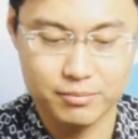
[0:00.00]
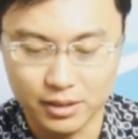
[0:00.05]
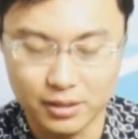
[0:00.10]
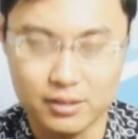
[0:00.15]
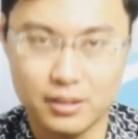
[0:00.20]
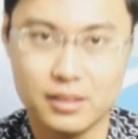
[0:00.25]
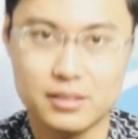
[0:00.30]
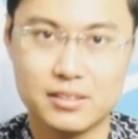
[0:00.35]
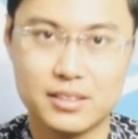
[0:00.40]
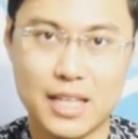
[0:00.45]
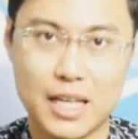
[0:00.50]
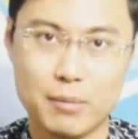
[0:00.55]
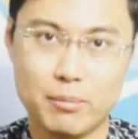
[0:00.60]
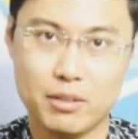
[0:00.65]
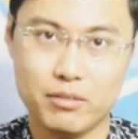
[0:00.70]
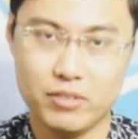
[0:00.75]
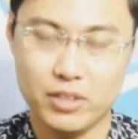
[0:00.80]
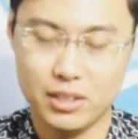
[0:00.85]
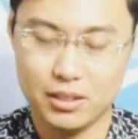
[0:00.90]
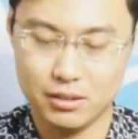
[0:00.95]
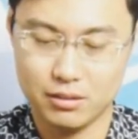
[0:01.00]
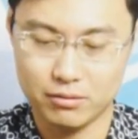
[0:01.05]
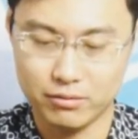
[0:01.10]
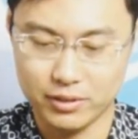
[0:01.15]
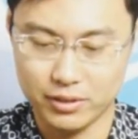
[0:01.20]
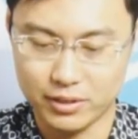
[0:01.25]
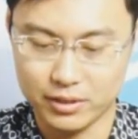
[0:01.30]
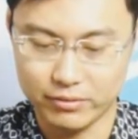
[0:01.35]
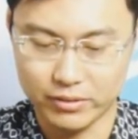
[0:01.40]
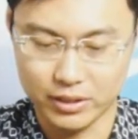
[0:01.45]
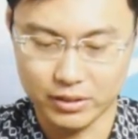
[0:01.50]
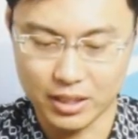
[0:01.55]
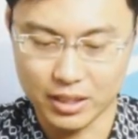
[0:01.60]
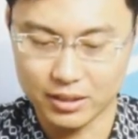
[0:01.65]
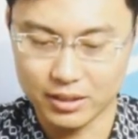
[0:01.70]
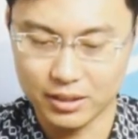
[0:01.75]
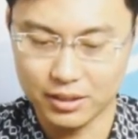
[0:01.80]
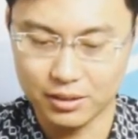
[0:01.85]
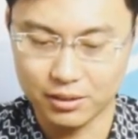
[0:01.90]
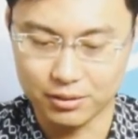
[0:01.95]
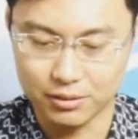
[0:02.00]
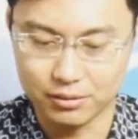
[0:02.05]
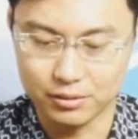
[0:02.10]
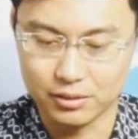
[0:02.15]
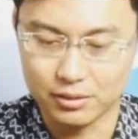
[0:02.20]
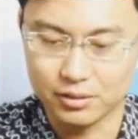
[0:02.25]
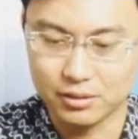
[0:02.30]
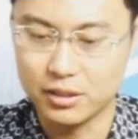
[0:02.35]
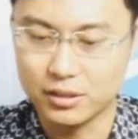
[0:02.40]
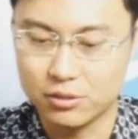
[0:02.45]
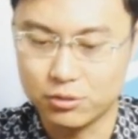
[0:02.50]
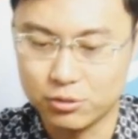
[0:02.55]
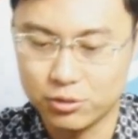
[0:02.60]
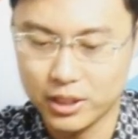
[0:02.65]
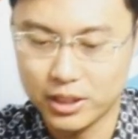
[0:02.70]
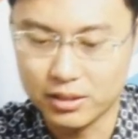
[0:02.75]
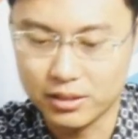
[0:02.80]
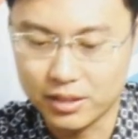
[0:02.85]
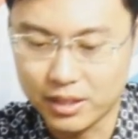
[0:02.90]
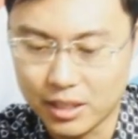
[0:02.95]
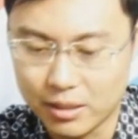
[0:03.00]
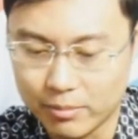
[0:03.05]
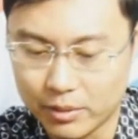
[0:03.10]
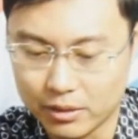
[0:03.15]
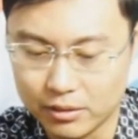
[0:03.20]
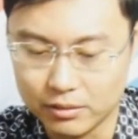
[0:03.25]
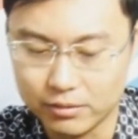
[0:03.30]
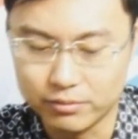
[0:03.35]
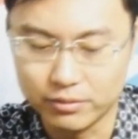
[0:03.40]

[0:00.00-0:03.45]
In this demo video, we will only use this trainer cable